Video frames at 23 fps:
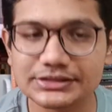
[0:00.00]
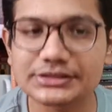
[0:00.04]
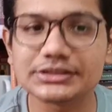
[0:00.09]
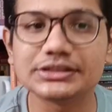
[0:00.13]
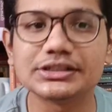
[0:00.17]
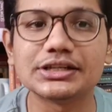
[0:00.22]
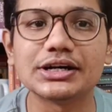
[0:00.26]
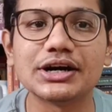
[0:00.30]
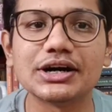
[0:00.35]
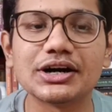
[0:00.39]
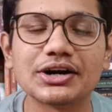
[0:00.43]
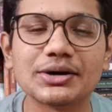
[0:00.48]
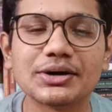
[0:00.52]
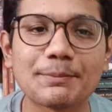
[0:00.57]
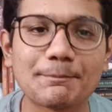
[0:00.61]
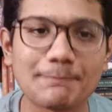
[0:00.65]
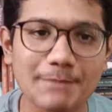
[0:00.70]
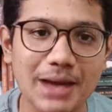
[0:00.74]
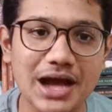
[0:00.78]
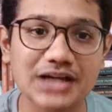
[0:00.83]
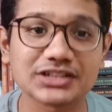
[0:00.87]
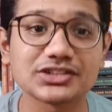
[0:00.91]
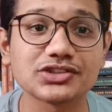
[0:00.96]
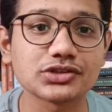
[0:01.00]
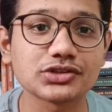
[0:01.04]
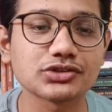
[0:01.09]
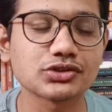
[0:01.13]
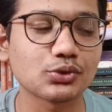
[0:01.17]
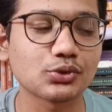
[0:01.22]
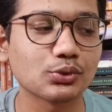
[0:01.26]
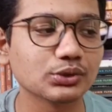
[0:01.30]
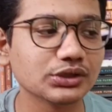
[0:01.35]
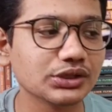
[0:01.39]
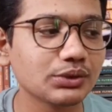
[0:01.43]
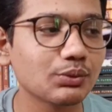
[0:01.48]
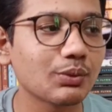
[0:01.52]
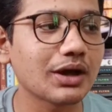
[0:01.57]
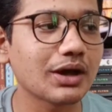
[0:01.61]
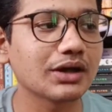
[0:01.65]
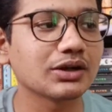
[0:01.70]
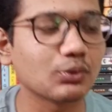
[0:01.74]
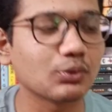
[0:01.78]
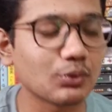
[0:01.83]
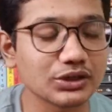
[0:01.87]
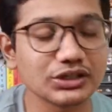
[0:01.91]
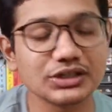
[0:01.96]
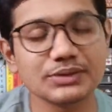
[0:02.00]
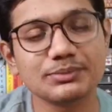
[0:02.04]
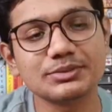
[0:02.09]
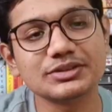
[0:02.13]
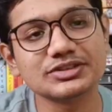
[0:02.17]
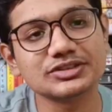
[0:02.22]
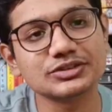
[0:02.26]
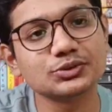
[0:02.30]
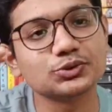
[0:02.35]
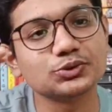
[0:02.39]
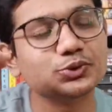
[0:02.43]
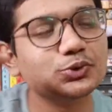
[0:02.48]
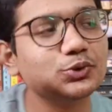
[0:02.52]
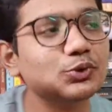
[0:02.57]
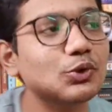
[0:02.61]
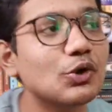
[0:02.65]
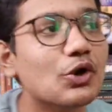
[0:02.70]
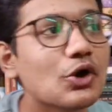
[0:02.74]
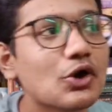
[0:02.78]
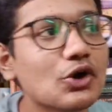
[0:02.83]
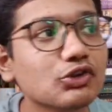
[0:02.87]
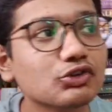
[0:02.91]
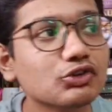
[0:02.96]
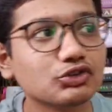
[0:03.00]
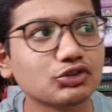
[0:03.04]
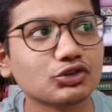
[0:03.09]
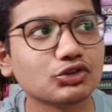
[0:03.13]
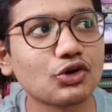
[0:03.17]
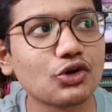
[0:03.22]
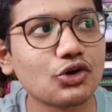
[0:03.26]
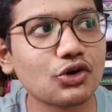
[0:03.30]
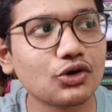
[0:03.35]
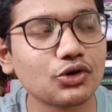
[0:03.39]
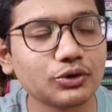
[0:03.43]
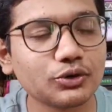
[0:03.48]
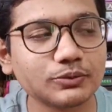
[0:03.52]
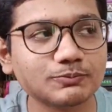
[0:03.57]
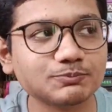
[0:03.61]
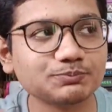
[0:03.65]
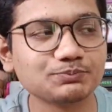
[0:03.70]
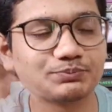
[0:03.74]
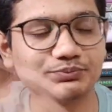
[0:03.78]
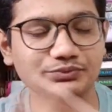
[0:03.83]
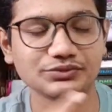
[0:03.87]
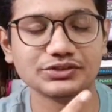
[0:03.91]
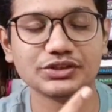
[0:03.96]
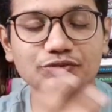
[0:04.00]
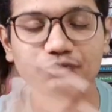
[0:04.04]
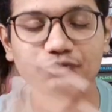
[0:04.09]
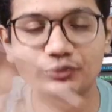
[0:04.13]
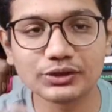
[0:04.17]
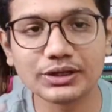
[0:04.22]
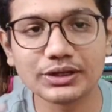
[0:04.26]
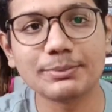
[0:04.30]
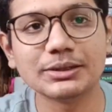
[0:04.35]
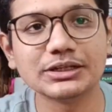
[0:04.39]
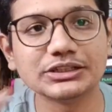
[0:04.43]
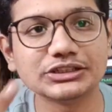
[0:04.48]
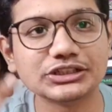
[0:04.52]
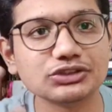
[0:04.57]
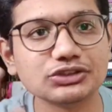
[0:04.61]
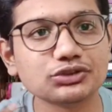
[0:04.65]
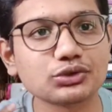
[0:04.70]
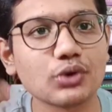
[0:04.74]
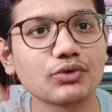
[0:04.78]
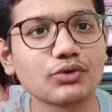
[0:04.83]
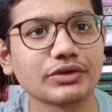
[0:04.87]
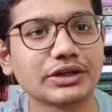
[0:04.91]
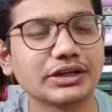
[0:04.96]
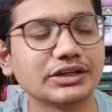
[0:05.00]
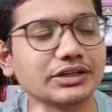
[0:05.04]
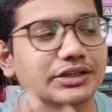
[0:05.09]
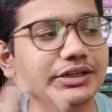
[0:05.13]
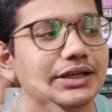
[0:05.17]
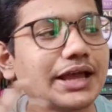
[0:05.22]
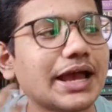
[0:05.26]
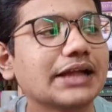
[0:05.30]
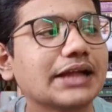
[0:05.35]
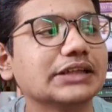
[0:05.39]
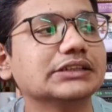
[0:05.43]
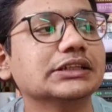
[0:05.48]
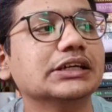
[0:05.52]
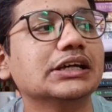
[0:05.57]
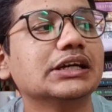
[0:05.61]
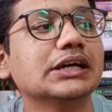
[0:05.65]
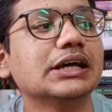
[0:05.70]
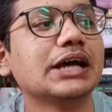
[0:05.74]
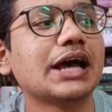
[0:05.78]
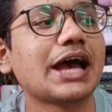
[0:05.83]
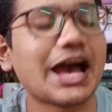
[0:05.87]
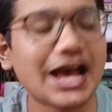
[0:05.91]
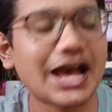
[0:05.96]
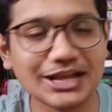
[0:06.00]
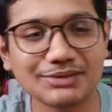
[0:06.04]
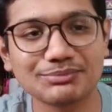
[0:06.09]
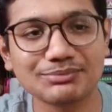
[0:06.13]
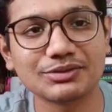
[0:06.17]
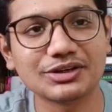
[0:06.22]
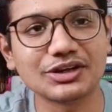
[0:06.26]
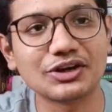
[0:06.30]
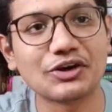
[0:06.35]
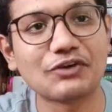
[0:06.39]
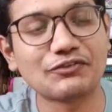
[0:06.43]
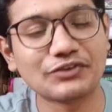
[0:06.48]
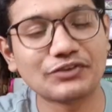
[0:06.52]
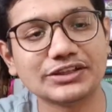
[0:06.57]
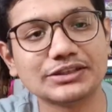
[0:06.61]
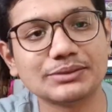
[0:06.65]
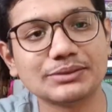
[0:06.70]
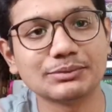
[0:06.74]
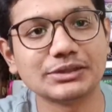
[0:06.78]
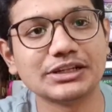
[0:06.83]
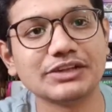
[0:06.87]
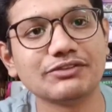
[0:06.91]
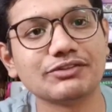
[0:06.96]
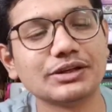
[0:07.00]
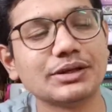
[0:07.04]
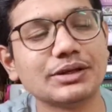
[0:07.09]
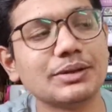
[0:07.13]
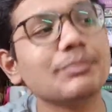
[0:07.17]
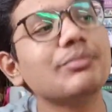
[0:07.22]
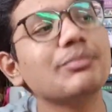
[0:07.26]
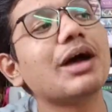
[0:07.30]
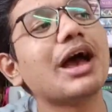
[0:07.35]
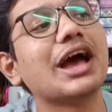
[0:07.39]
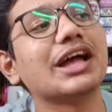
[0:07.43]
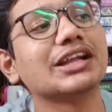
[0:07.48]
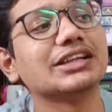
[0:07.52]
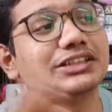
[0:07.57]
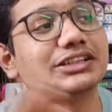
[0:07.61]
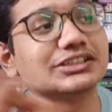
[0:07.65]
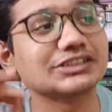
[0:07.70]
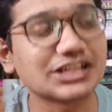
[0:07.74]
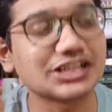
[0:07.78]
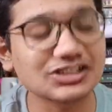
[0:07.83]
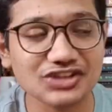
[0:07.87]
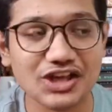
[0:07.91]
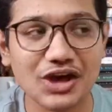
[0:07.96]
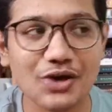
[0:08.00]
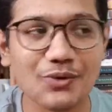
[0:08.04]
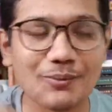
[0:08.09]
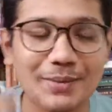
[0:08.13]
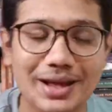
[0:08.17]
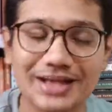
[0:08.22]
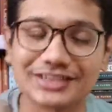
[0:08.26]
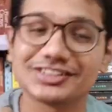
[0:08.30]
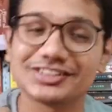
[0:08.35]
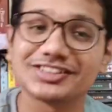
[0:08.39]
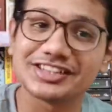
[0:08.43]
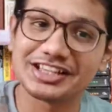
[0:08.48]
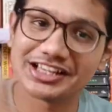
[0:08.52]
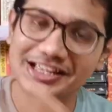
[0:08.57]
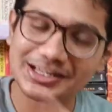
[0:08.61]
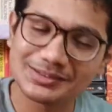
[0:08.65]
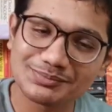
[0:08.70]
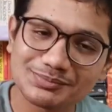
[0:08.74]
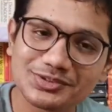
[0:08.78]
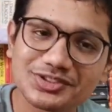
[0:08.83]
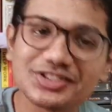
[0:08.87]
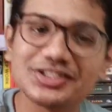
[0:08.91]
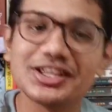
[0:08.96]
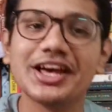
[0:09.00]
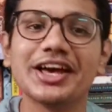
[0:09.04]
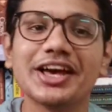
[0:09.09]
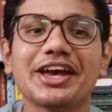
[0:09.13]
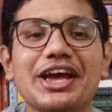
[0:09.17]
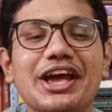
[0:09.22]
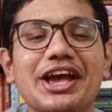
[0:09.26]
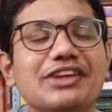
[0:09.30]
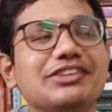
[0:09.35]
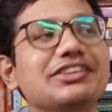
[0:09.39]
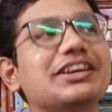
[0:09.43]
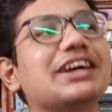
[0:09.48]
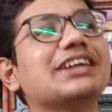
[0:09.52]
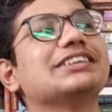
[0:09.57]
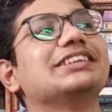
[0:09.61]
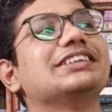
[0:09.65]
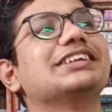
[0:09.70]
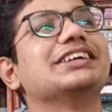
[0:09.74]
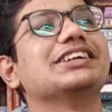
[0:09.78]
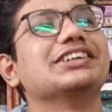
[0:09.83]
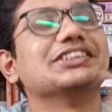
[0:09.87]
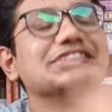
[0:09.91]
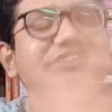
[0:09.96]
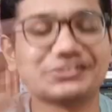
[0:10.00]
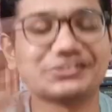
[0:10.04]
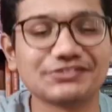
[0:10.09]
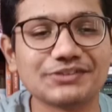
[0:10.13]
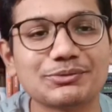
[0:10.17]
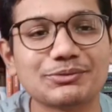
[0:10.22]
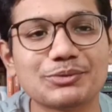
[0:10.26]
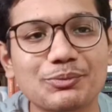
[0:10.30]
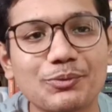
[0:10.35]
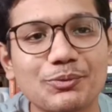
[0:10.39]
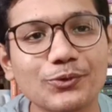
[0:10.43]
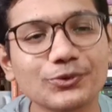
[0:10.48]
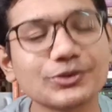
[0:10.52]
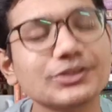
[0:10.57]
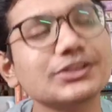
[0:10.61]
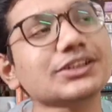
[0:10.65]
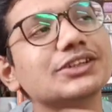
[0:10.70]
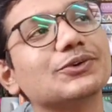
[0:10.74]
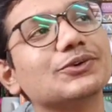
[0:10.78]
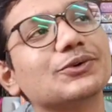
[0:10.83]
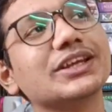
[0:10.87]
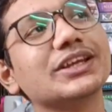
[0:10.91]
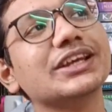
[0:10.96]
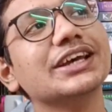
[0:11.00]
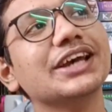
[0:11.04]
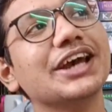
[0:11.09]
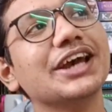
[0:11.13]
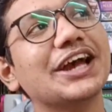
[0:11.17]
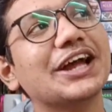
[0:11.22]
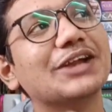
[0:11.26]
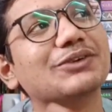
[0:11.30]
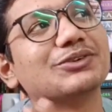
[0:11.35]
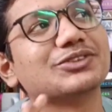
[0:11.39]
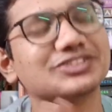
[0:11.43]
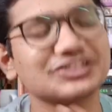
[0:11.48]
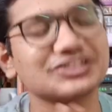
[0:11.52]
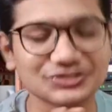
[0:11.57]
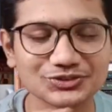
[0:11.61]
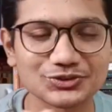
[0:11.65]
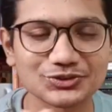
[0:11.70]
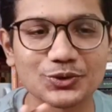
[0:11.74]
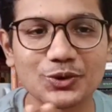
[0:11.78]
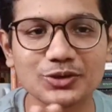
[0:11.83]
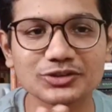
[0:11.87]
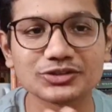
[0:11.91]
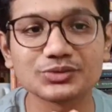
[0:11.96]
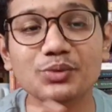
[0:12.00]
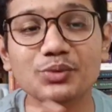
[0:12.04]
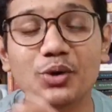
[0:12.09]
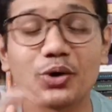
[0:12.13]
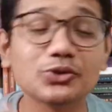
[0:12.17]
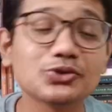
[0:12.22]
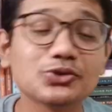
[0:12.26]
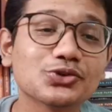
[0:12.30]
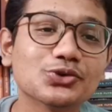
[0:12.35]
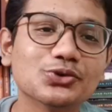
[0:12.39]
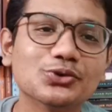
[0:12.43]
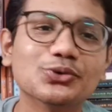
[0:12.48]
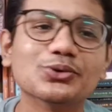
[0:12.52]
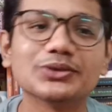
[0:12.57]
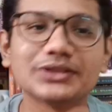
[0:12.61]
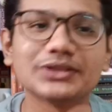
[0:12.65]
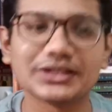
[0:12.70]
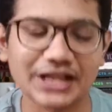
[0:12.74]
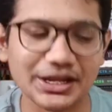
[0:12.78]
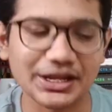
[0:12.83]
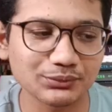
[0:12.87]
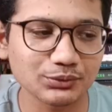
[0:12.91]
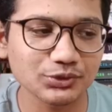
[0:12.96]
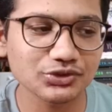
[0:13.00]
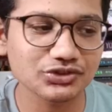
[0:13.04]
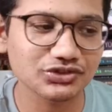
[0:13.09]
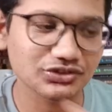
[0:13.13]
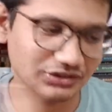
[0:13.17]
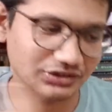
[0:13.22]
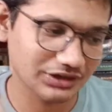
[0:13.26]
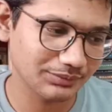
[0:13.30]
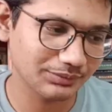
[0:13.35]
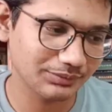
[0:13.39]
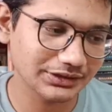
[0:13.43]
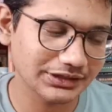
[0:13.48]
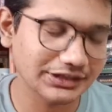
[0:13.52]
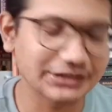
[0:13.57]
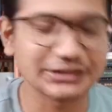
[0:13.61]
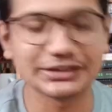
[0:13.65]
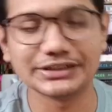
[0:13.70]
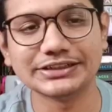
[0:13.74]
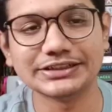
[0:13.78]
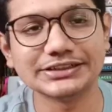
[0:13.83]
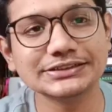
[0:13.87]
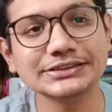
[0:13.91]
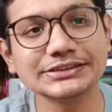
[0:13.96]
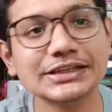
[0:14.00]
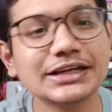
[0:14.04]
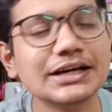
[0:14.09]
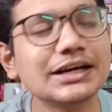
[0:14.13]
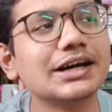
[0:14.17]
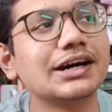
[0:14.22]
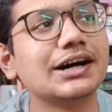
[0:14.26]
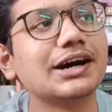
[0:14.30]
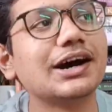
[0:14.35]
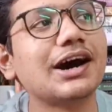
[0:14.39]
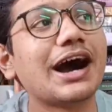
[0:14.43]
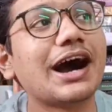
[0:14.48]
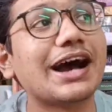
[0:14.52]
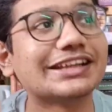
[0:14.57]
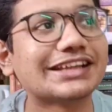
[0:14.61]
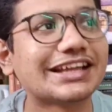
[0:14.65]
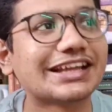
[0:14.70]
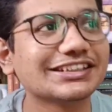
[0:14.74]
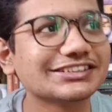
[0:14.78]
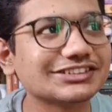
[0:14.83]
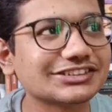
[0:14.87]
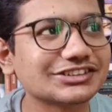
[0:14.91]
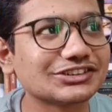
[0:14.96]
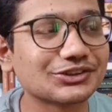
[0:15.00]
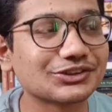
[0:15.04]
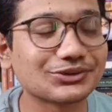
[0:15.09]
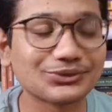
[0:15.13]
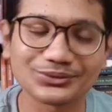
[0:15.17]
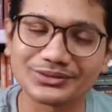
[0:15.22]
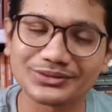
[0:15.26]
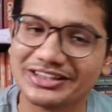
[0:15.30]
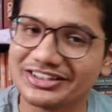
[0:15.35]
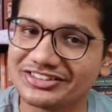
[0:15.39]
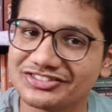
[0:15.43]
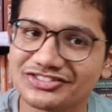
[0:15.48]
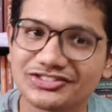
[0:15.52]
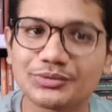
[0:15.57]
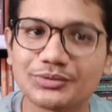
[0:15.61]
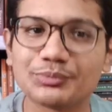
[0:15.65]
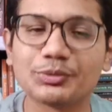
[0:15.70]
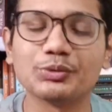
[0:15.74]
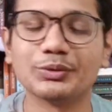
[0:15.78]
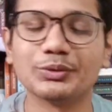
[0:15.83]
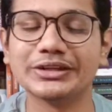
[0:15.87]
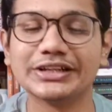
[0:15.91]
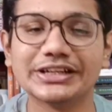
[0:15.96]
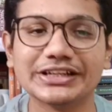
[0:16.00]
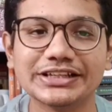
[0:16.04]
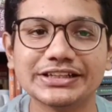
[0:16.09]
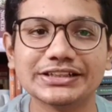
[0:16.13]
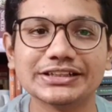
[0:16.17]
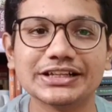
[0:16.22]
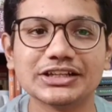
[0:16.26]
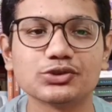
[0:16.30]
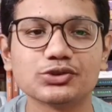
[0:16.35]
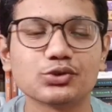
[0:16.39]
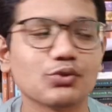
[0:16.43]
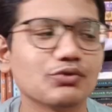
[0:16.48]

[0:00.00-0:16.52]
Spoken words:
Magnus is the only person who saw the full abilities of Henry and had faith and belief in him, and that's how Magnus helps Henry and they develop the portal. Okay, it was just so awesome. Also, the Lightwoods, Gabriel and Gideon, I liked the cute relationship between Gideon and Sophie.